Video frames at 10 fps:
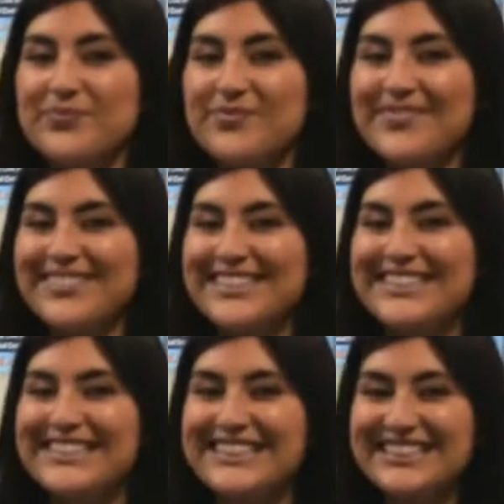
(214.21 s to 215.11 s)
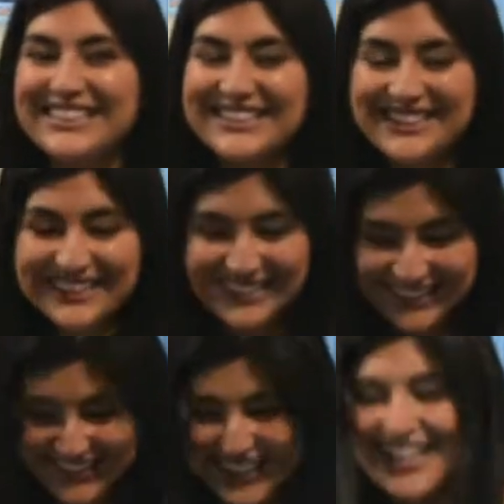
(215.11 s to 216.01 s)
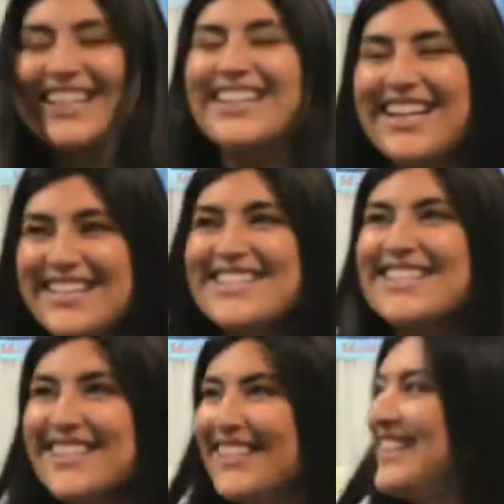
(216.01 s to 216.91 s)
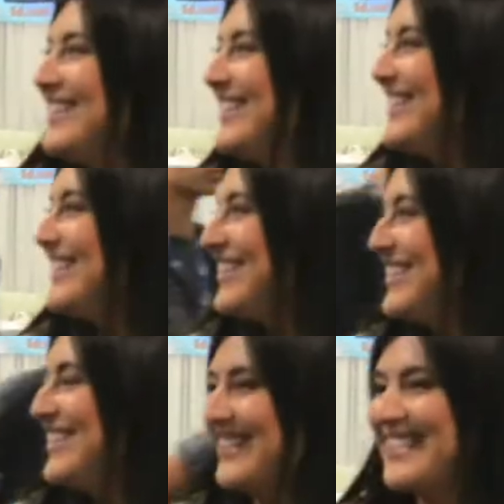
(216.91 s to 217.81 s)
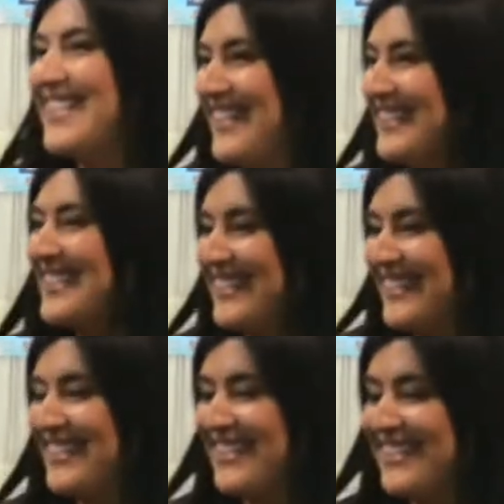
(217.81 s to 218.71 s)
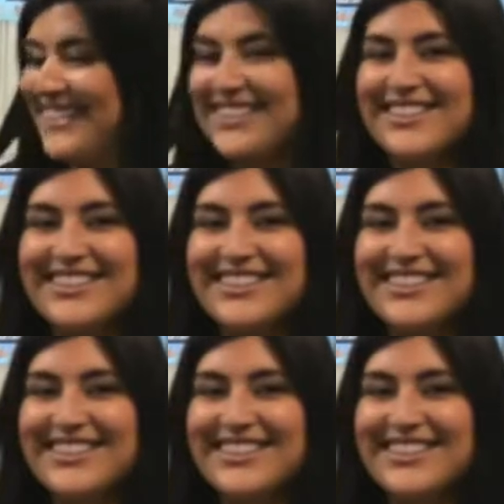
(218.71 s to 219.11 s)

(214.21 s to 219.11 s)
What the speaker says: No words are spoken by the person on screen.